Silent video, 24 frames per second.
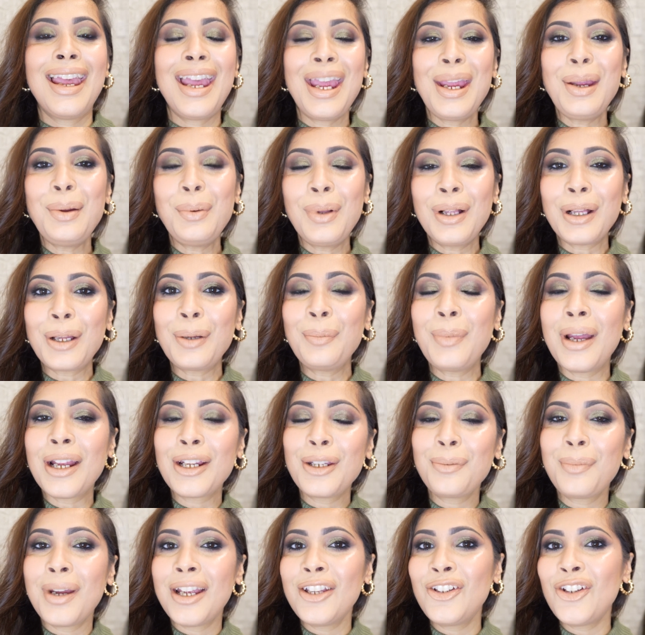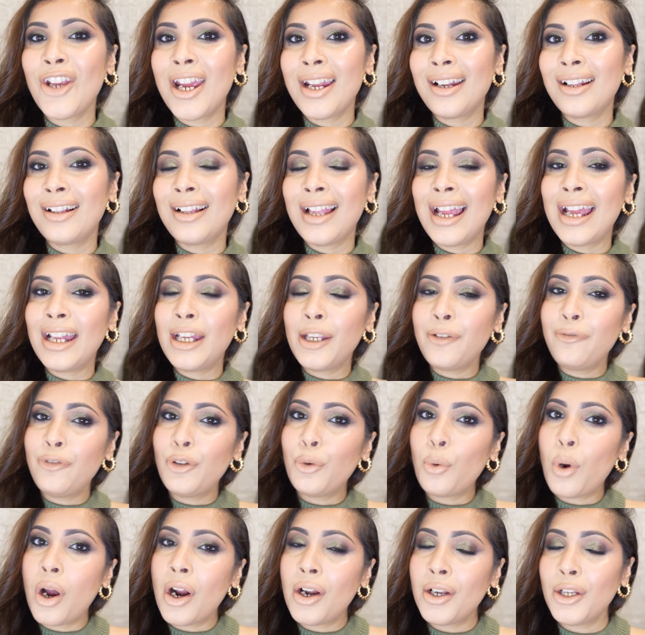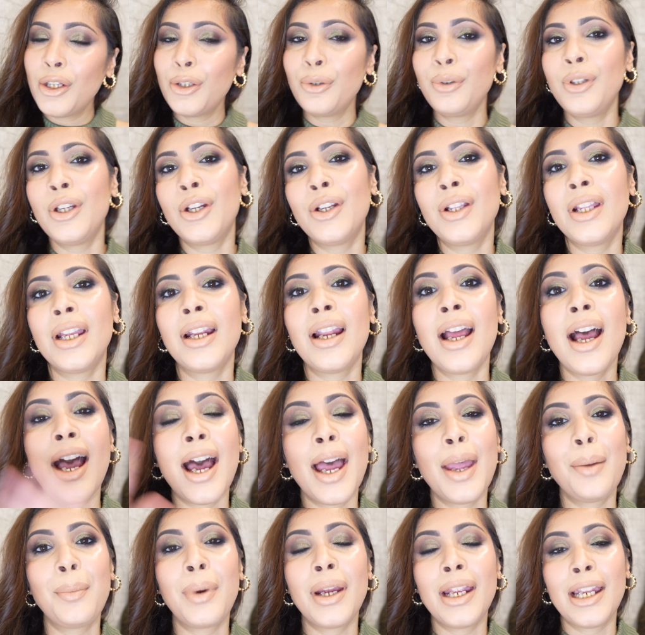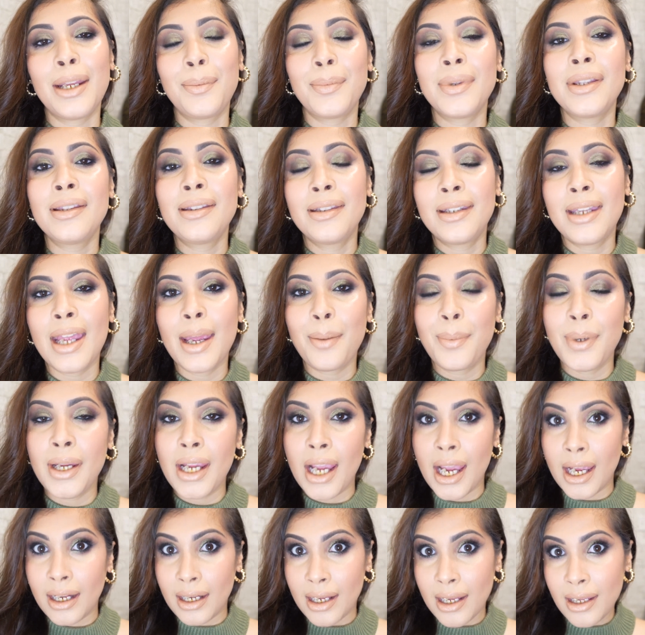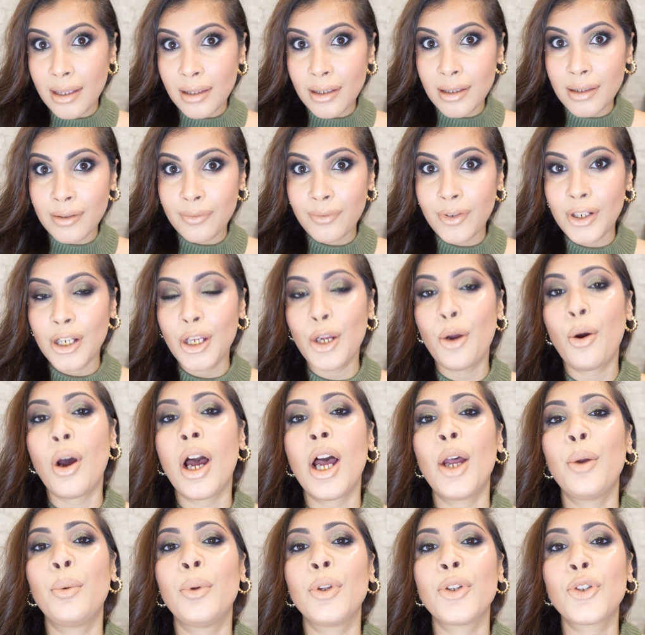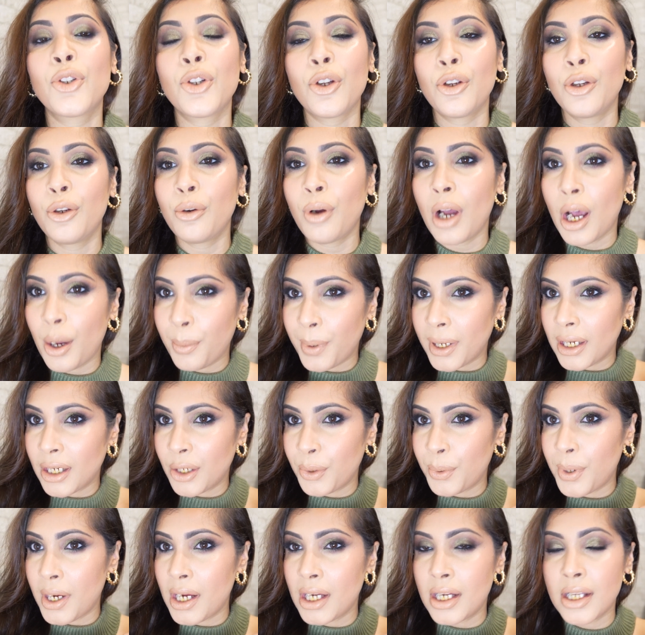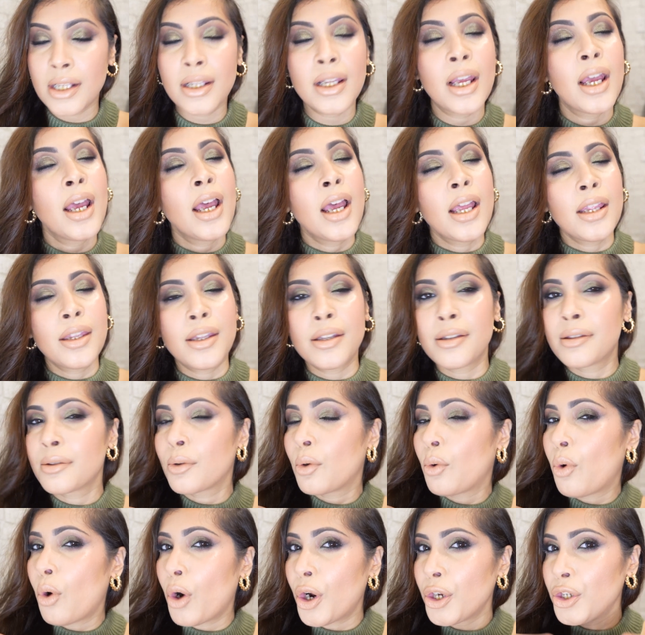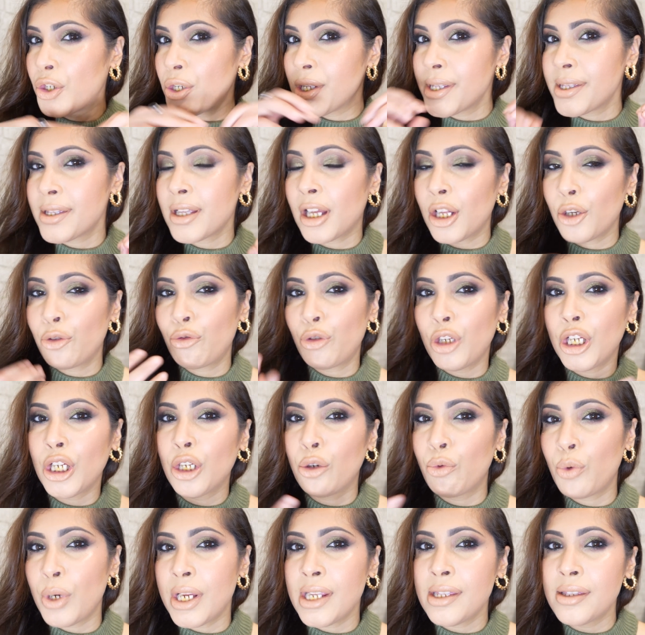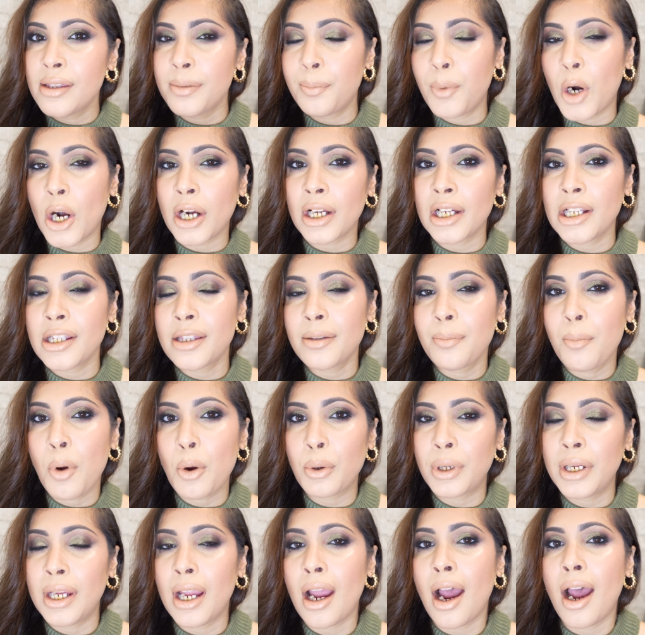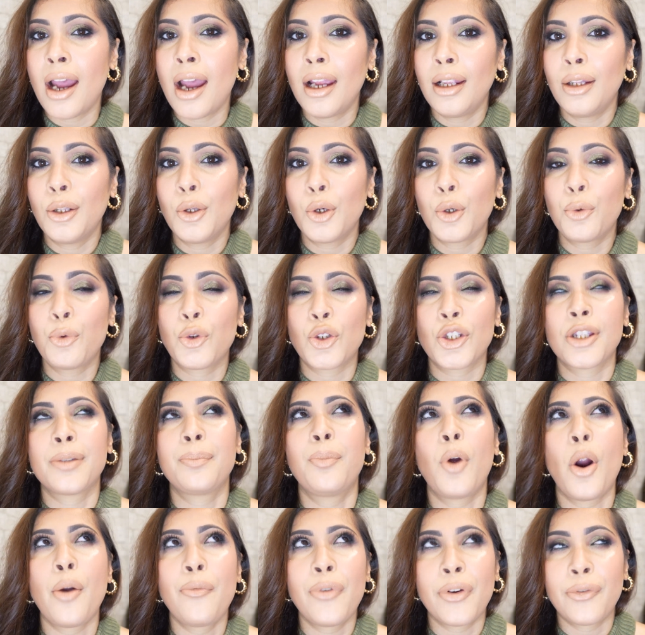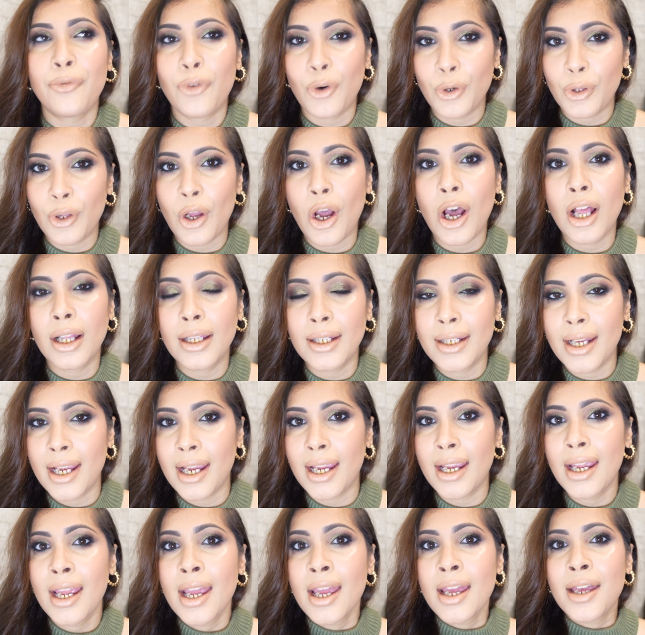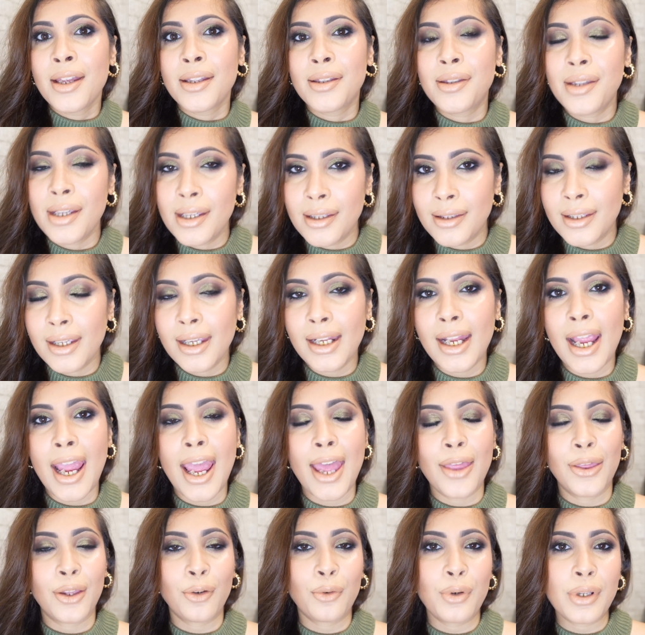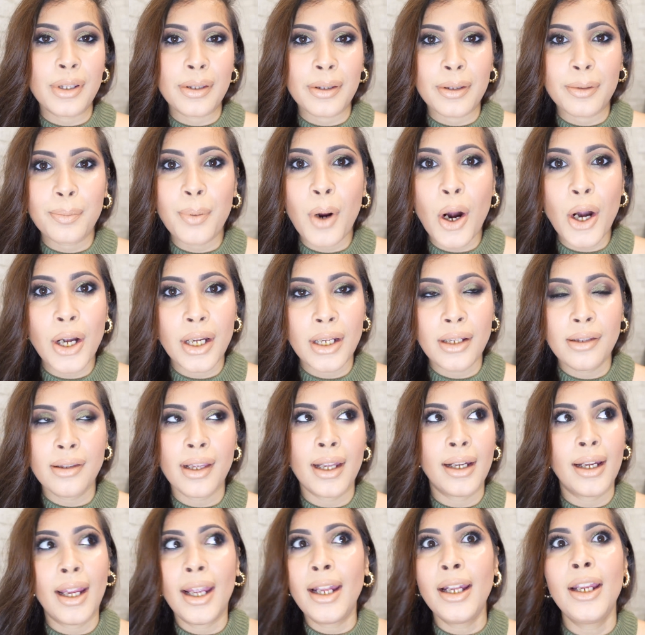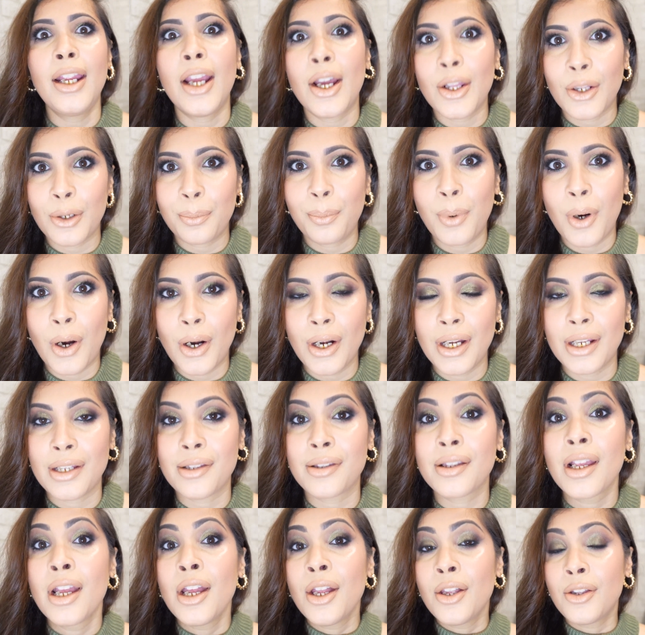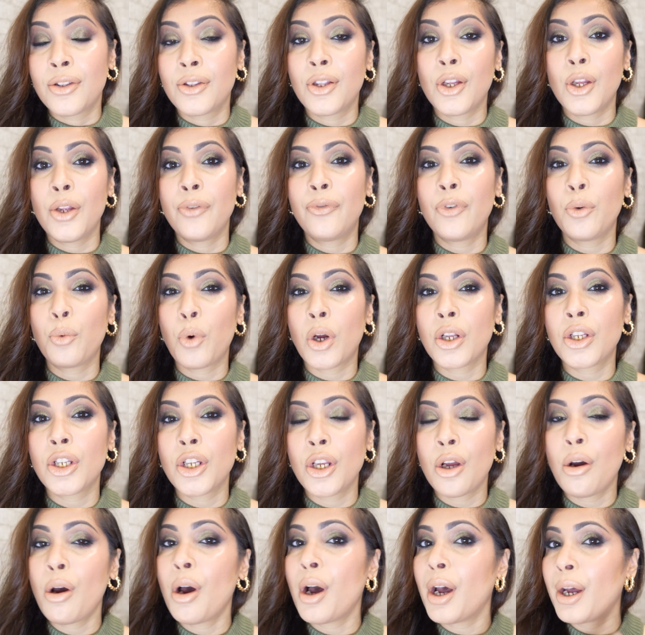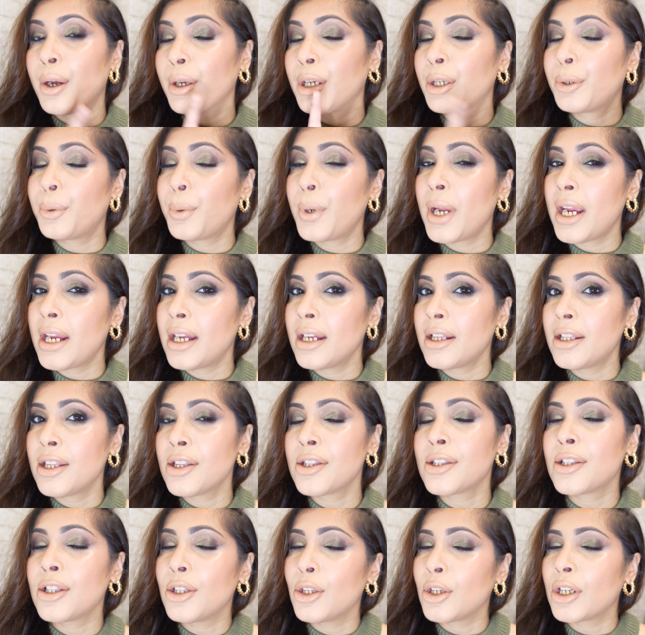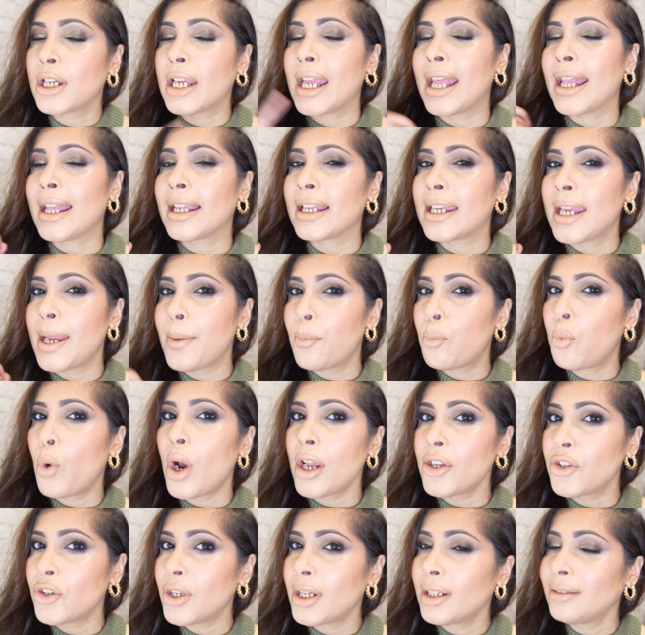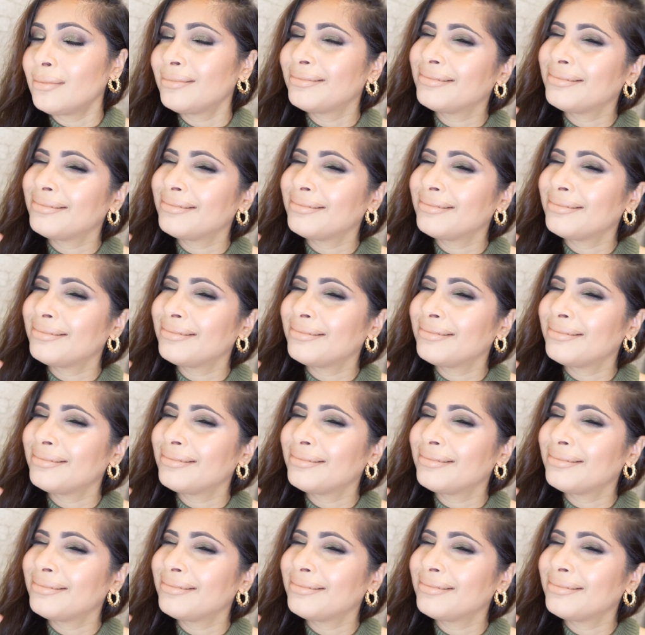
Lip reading: Hey, welcome back to my channel, and if you are new here, then hi, my name is Debbie, and in this video I will show you how I created this gorgeous sultry green sparkly smoky eye look, which is perfect for the holiday season and the Christmas parties and any other parties. So if you want to know how I created this look, then keep watching.